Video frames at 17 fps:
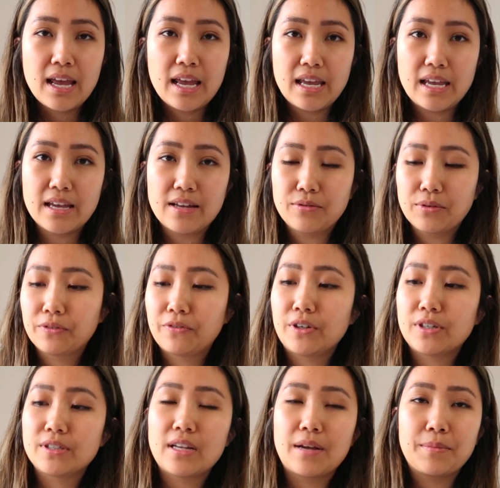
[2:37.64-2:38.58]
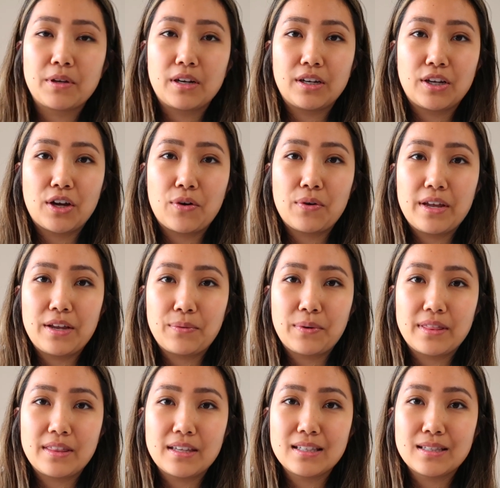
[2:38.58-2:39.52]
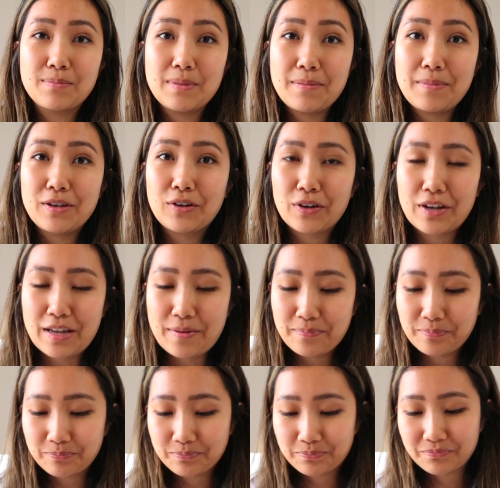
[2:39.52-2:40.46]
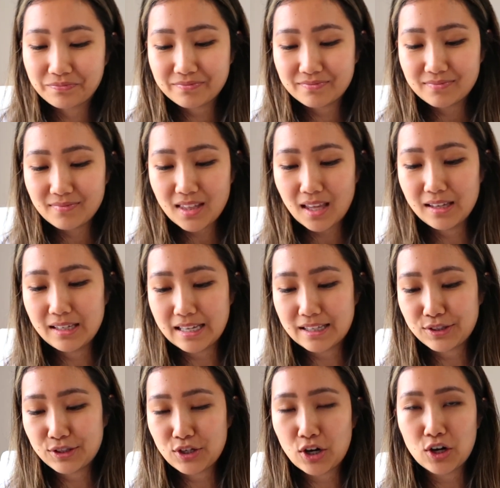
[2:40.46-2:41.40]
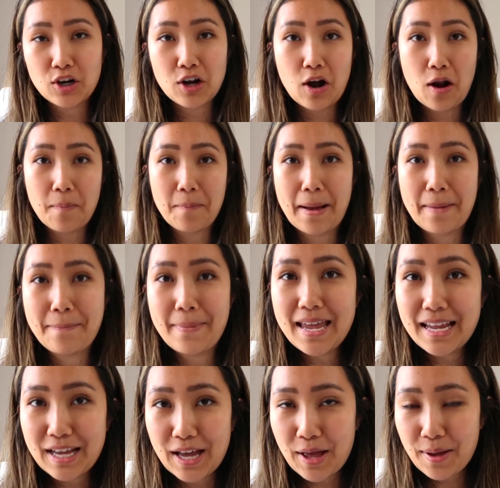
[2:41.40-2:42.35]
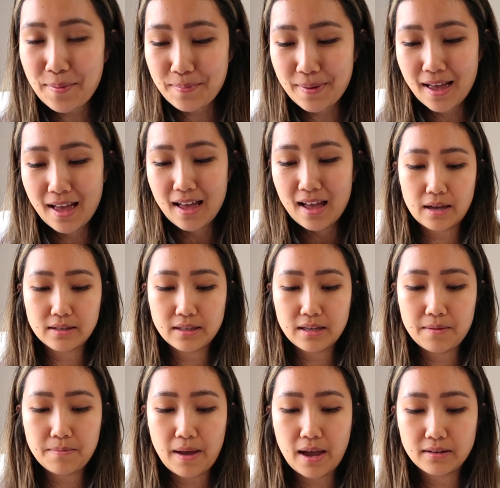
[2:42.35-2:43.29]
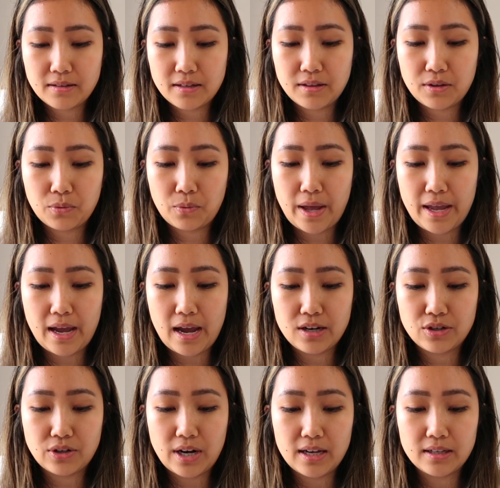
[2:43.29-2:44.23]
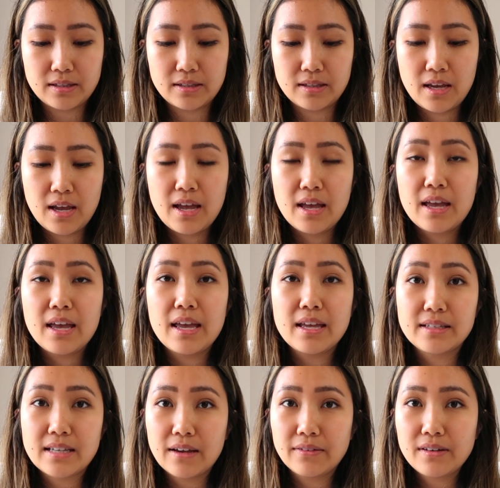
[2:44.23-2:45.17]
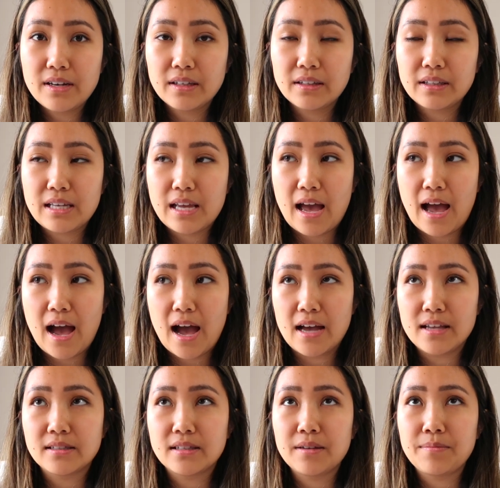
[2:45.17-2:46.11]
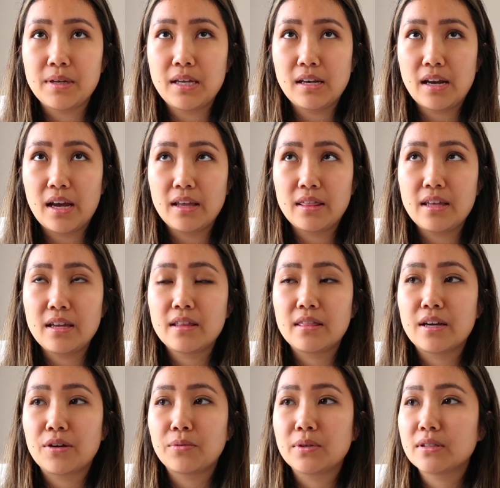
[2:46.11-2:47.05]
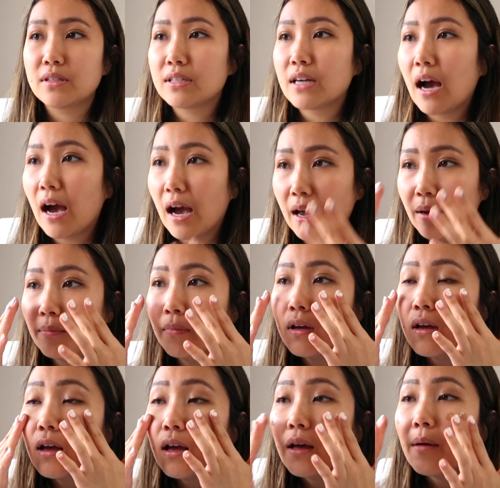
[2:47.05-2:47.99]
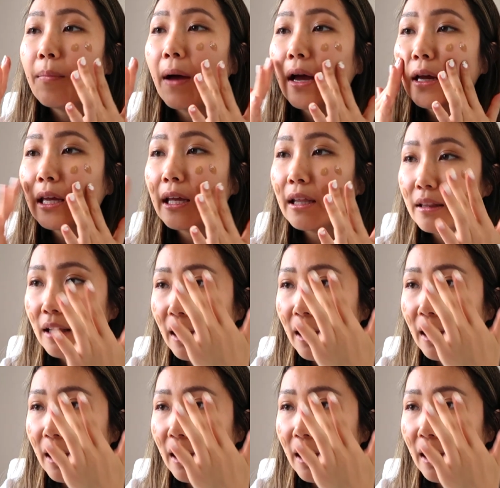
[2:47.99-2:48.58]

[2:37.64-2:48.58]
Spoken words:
And well, first I'm gonna go in with this BB cream and get started on my makeup. Has it impacted the way I dress? It definitely has. I mean, I think there was a time back in